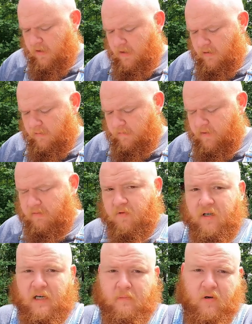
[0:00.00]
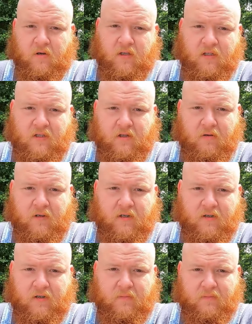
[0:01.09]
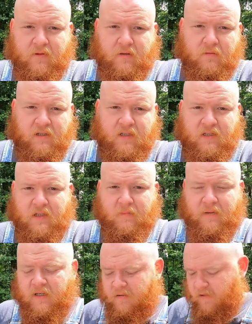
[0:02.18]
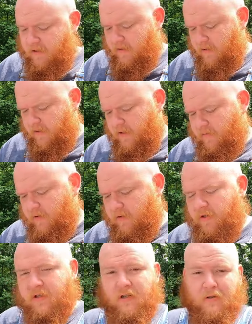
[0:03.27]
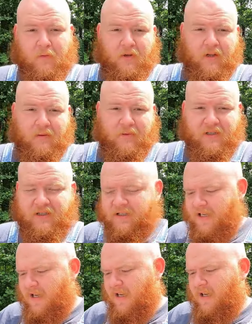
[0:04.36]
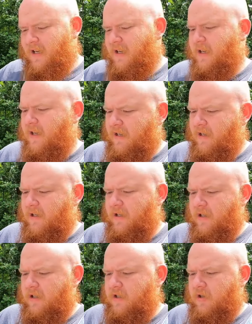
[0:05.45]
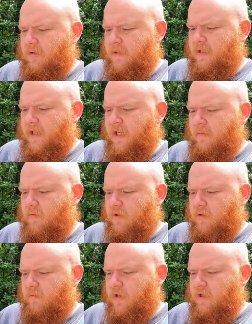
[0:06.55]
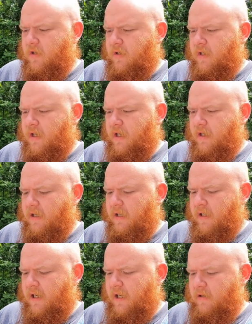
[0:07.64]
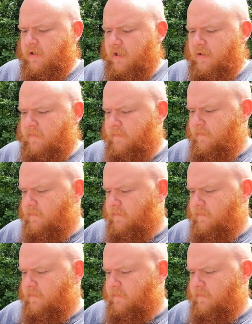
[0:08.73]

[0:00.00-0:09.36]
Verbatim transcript: Um, and we're neighborhood, so you'll hear some noises in the background and stuff, so just ignore that, please. And this gentleman's name was Richard Allen Anderson.